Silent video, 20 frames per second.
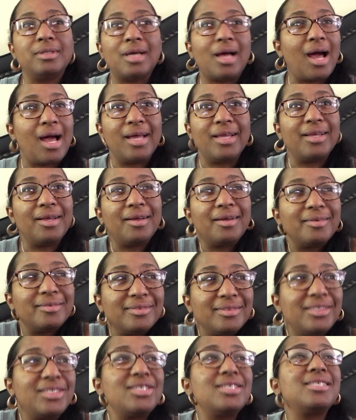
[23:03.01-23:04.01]
I
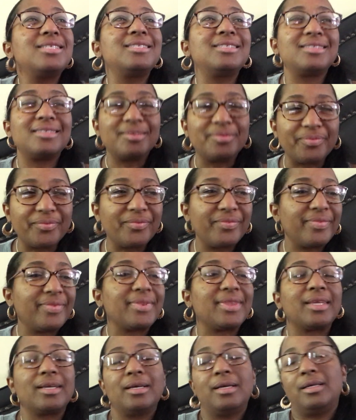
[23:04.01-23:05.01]
just
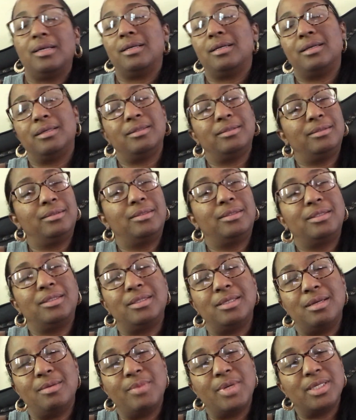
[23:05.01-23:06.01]

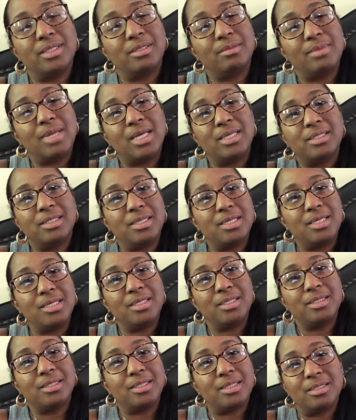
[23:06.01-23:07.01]
give me some
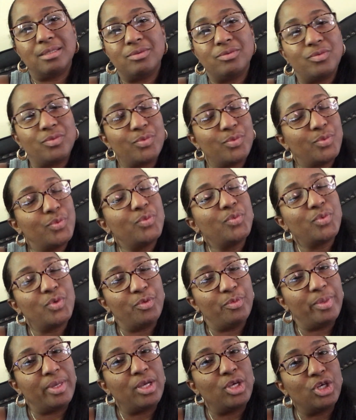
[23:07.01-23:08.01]
niceties and we'll
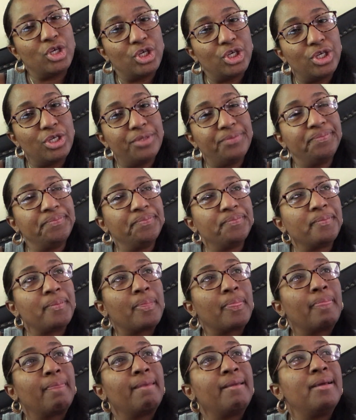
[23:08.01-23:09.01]
be good.
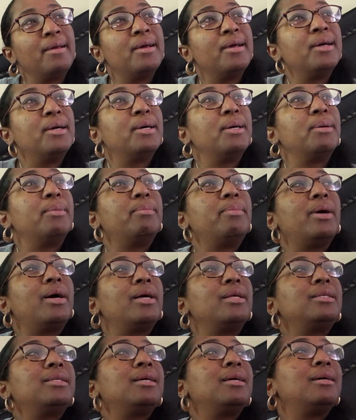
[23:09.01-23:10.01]

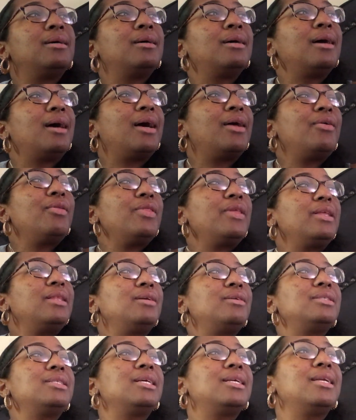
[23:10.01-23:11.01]
But I don't think
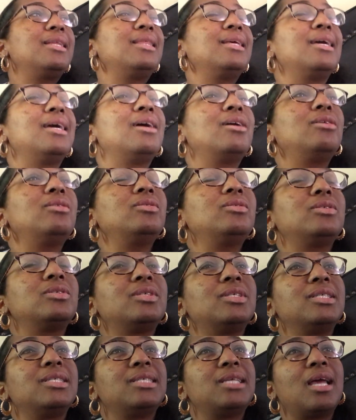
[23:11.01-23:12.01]
there's anything else
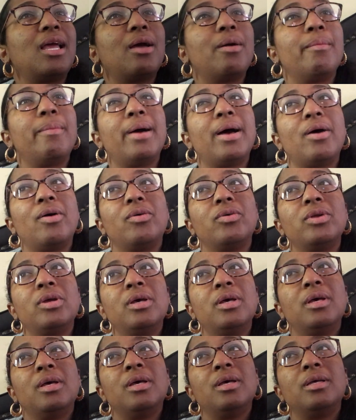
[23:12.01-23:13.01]
to say about,
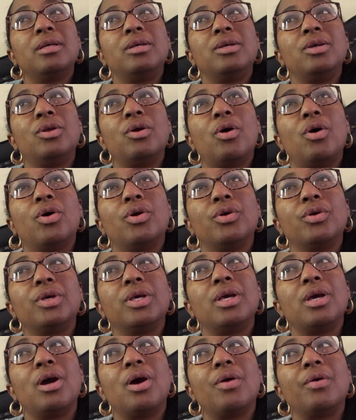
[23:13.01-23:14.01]
Arnold
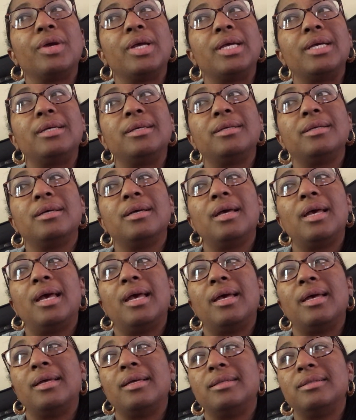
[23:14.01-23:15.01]
Chiari
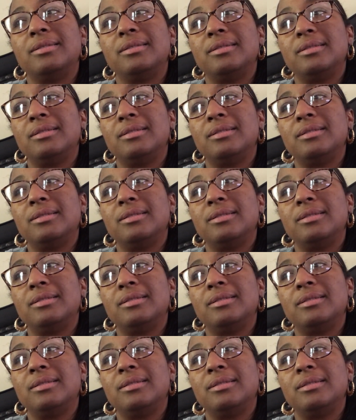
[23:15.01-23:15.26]
and